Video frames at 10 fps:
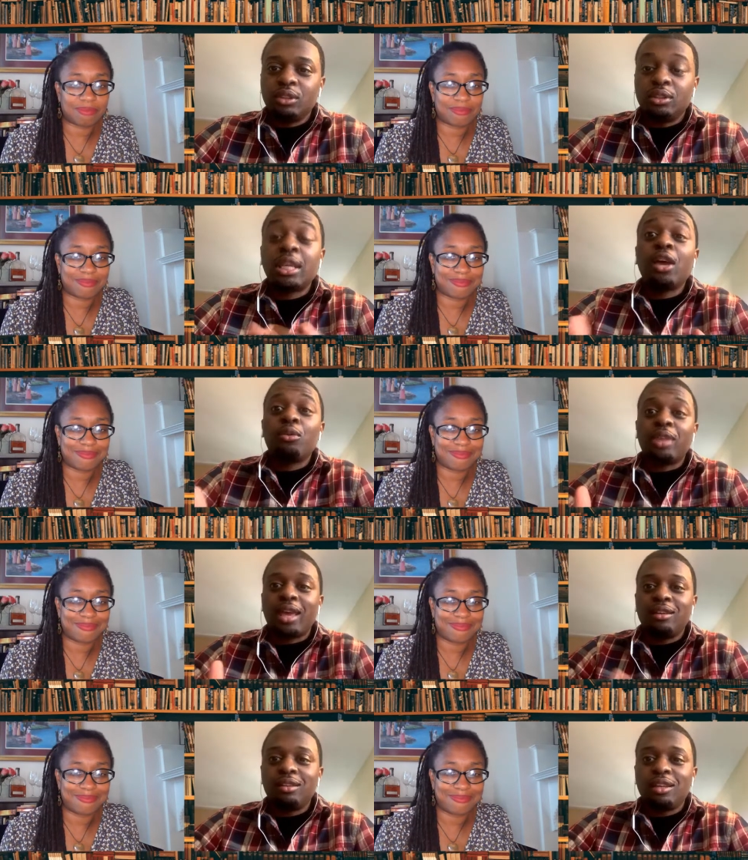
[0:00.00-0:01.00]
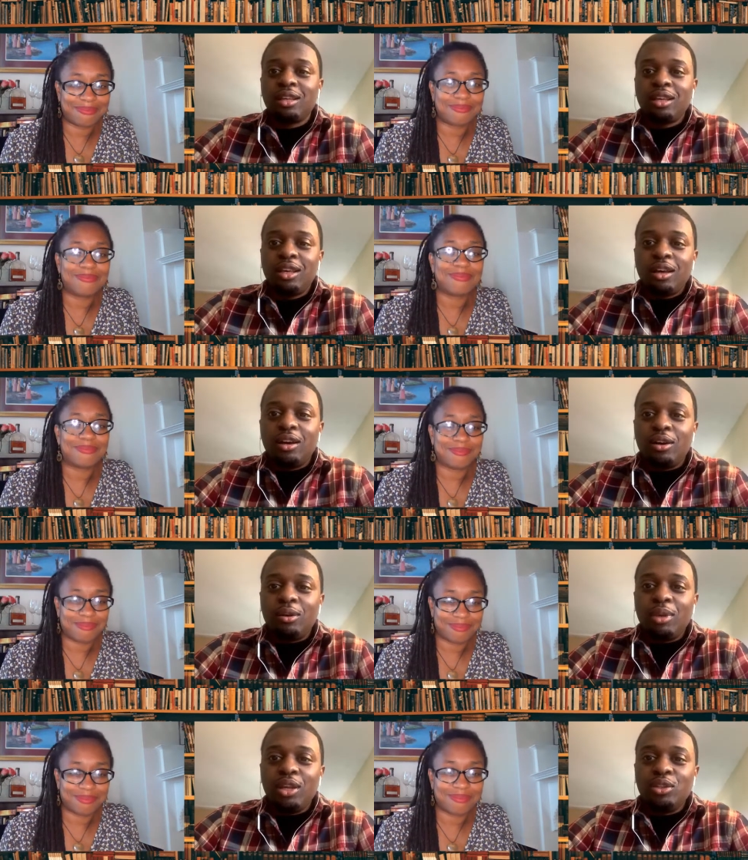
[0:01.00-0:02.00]
Speaker 1: tell that
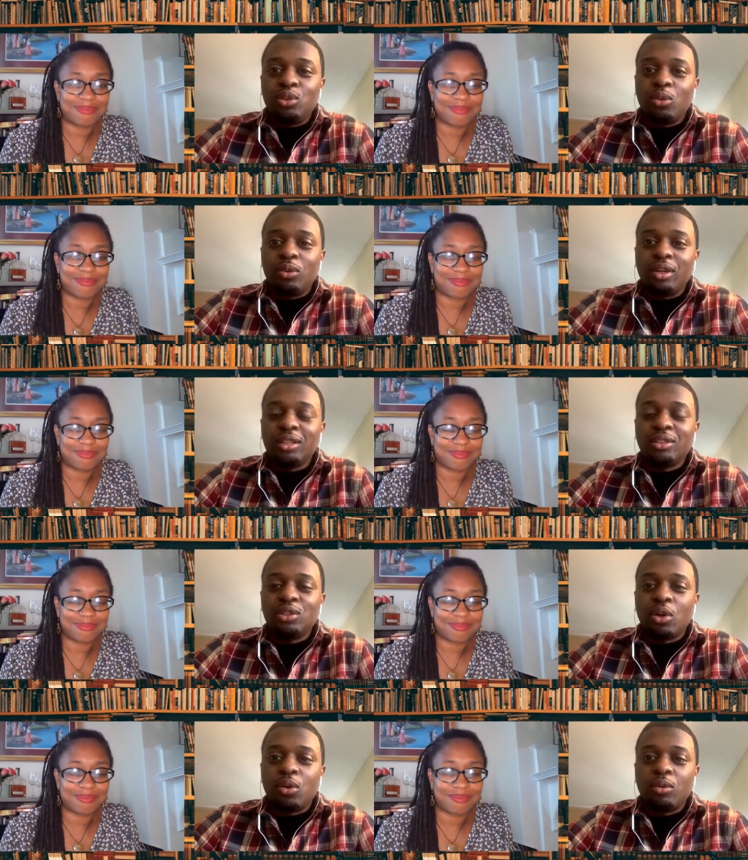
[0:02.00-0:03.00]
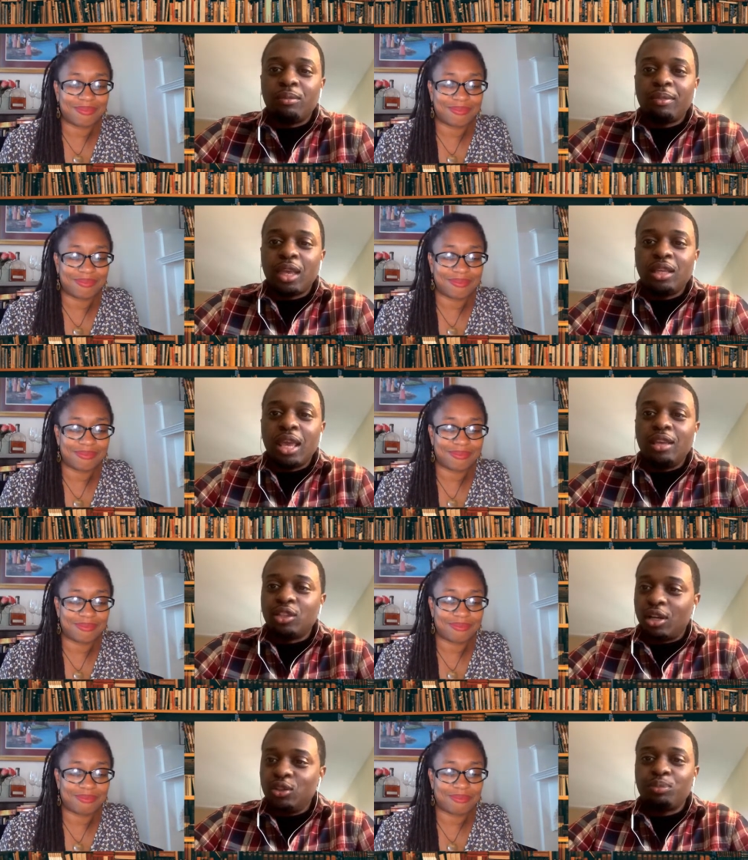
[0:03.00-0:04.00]
um, in the story. So yeah, it's
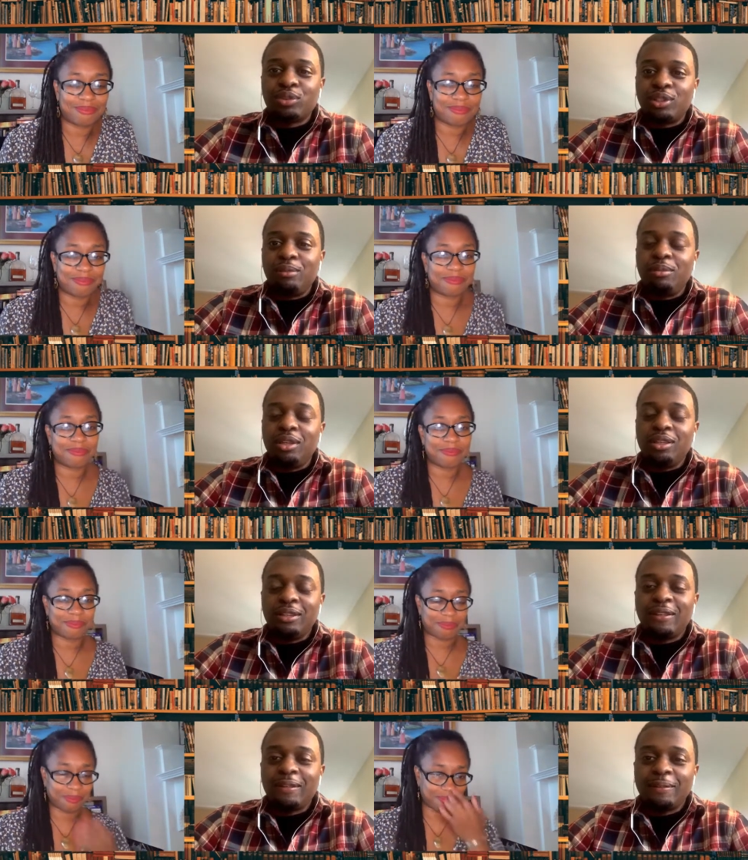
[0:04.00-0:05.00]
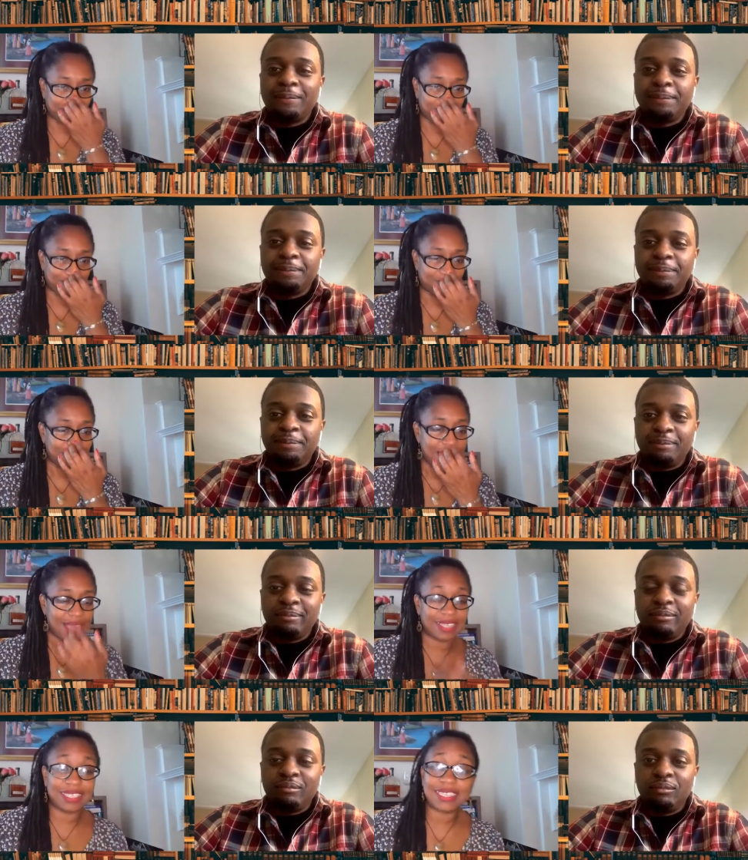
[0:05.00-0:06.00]
hundred percent me
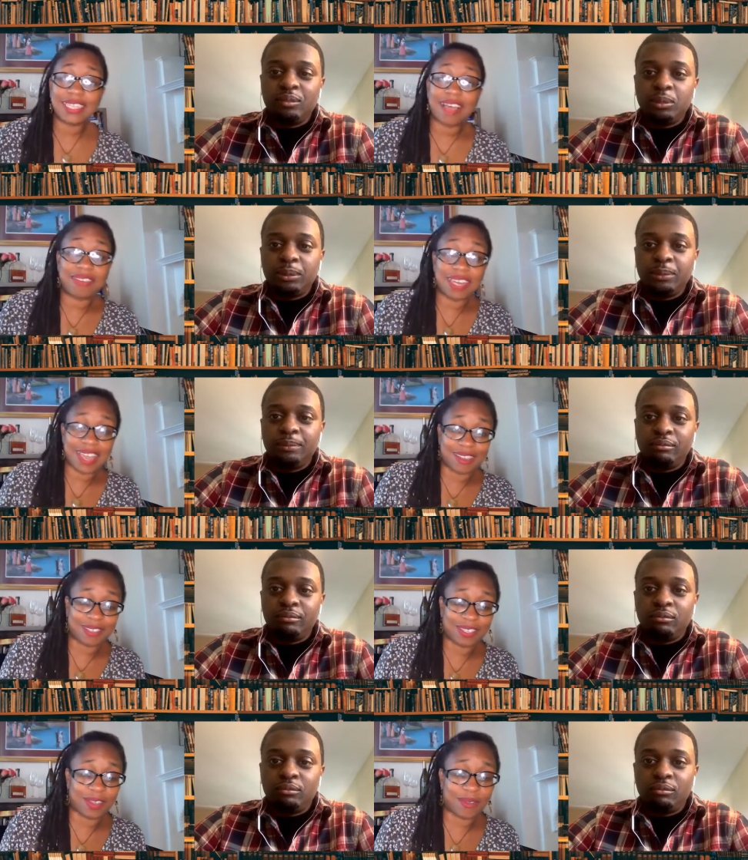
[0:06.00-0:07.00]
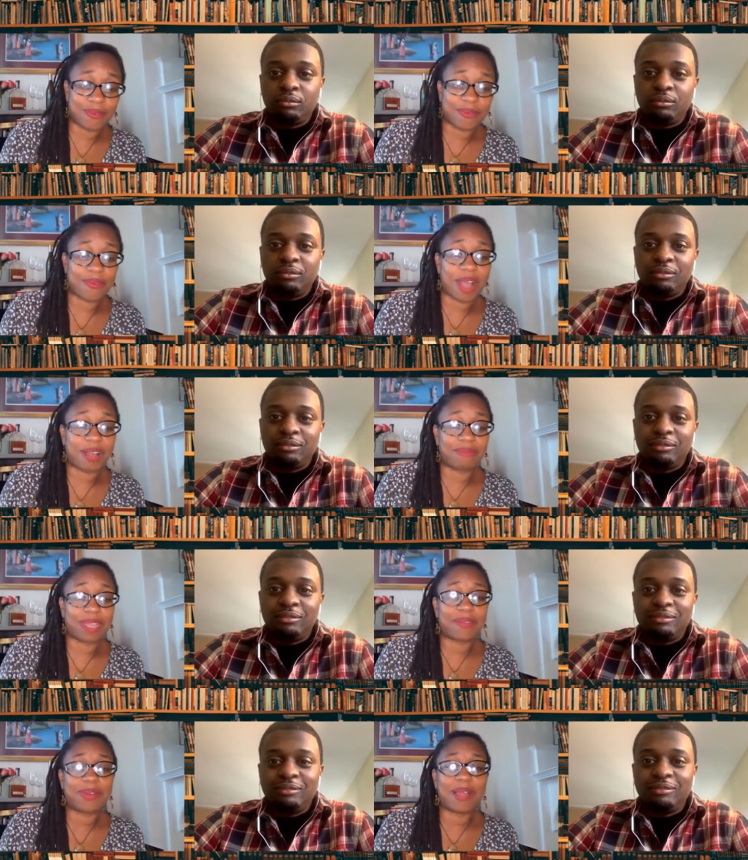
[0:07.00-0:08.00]
Speaker 2: it does have layers. So,
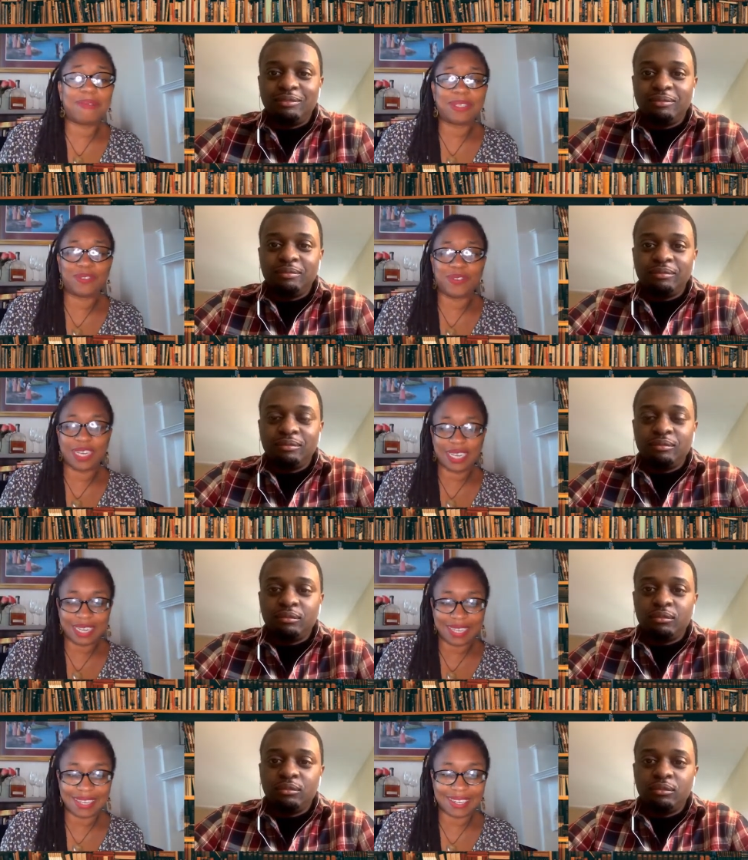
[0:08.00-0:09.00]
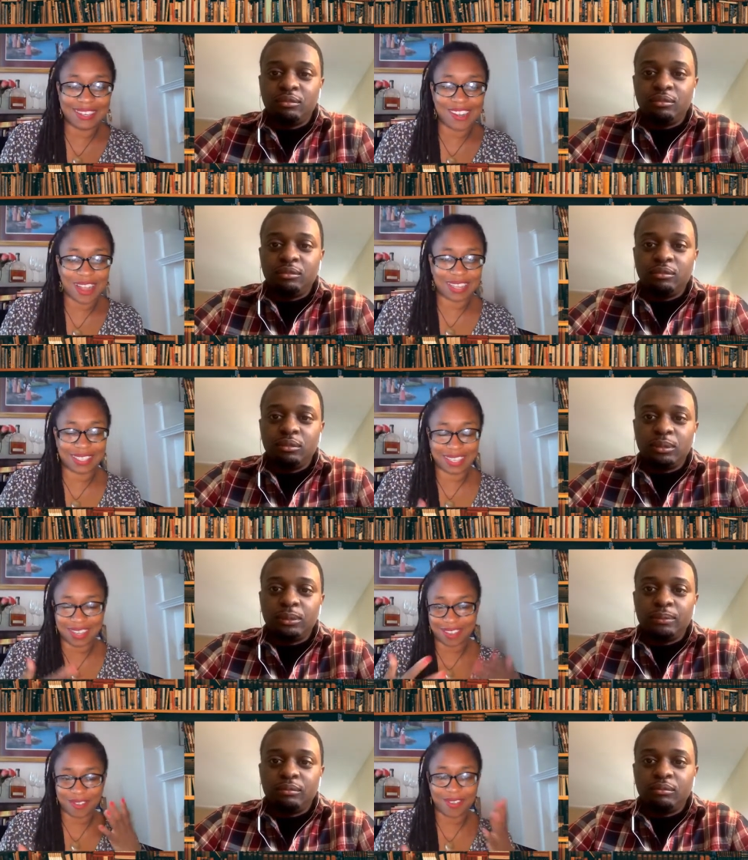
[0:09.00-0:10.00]
um, like when I was reading it, you know, I could
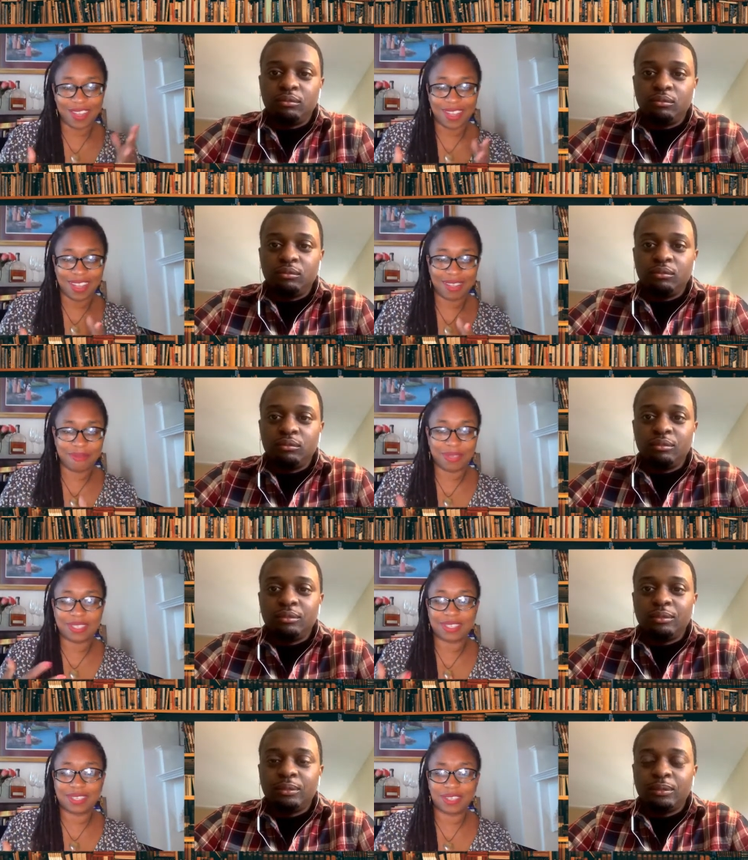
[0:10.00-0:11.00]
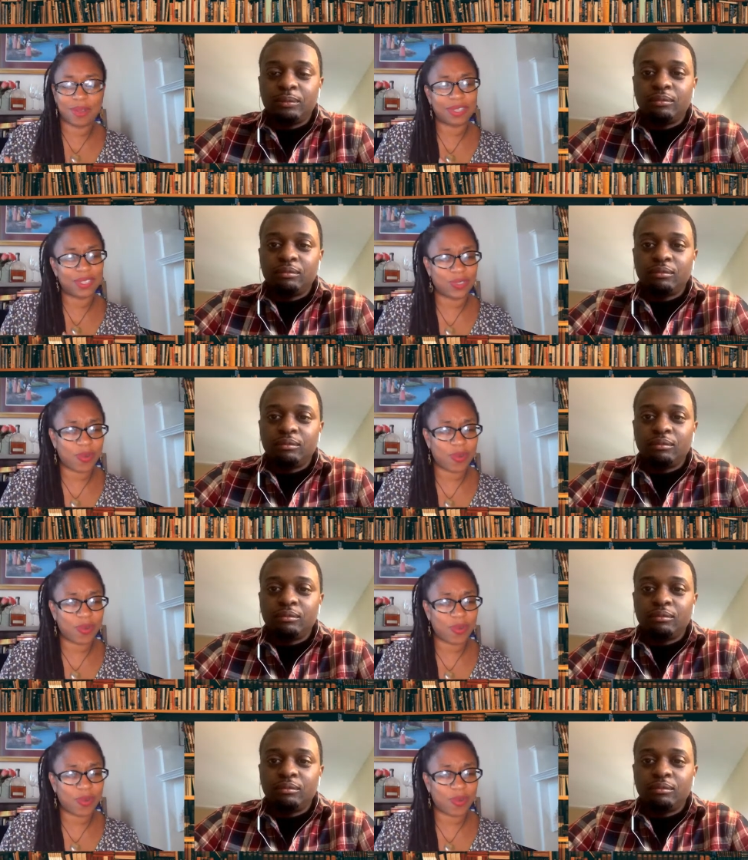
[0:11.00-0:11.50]
tell it was, you know, a